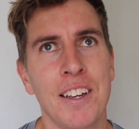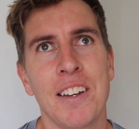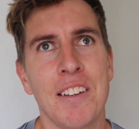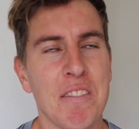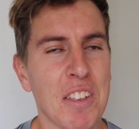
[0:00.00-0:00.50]

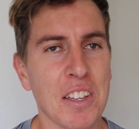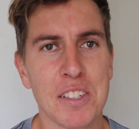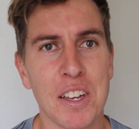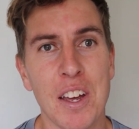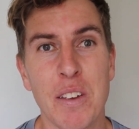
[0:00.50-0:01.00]
and
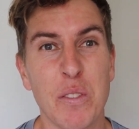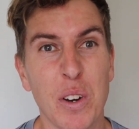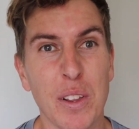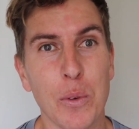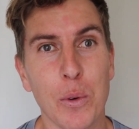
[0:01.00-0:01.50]
things that I hadn't
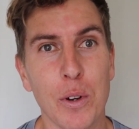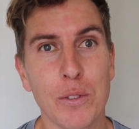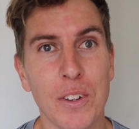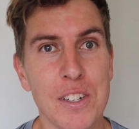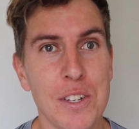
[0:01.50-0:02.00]
really thought
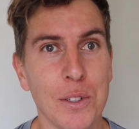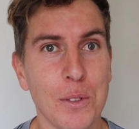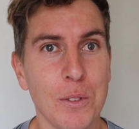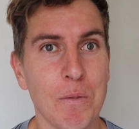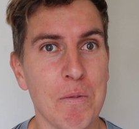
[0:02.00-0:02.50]
of
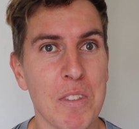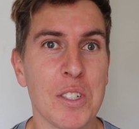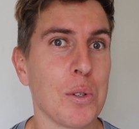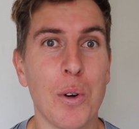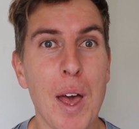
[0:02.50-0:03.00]
until
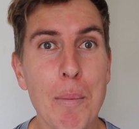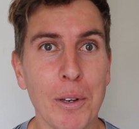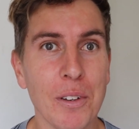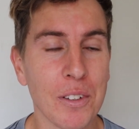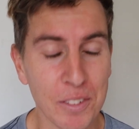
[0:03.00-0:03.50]
this all
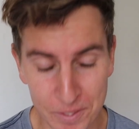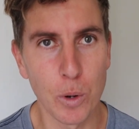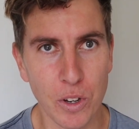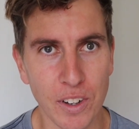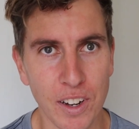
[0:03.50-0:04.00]
happened.
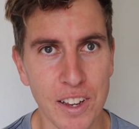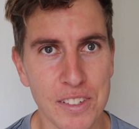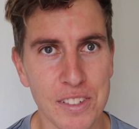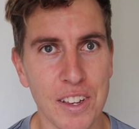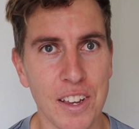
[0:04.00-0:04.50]
Working
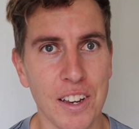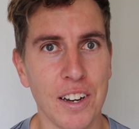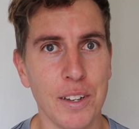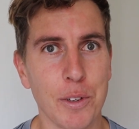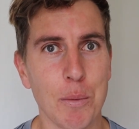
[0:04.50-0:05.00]
less
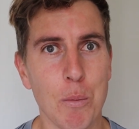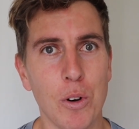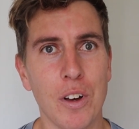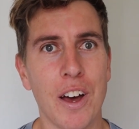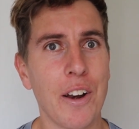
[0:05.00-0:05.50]
and living
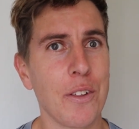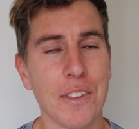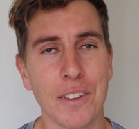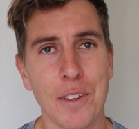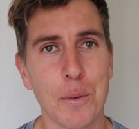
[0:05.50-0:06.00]
more. I don't
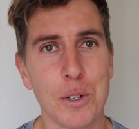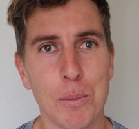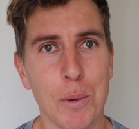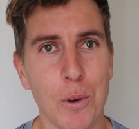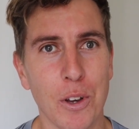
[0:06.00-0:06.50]
think that we
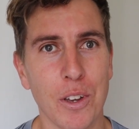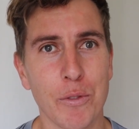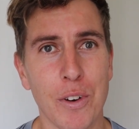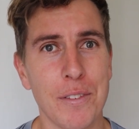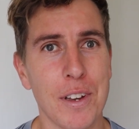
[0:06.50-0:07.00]
should be working
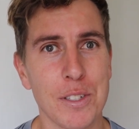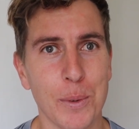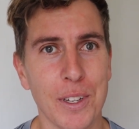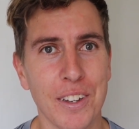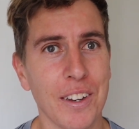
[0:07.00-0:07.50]
5 days a
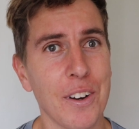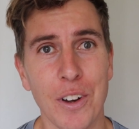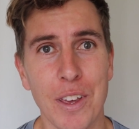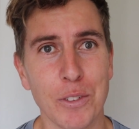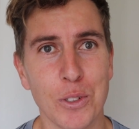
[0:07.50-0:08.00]
week and
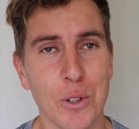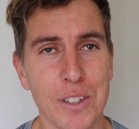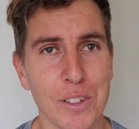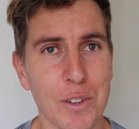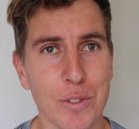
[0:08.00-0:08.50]
only having 2
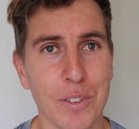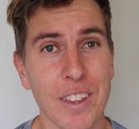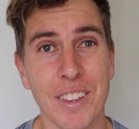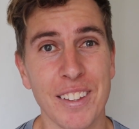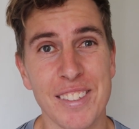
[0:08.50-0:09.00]
days off.
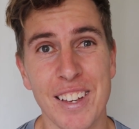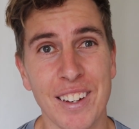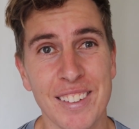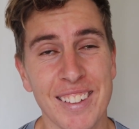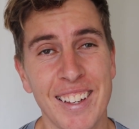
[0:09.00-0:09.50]
I think it
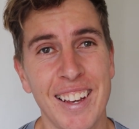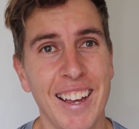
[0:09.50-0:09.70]
sucks.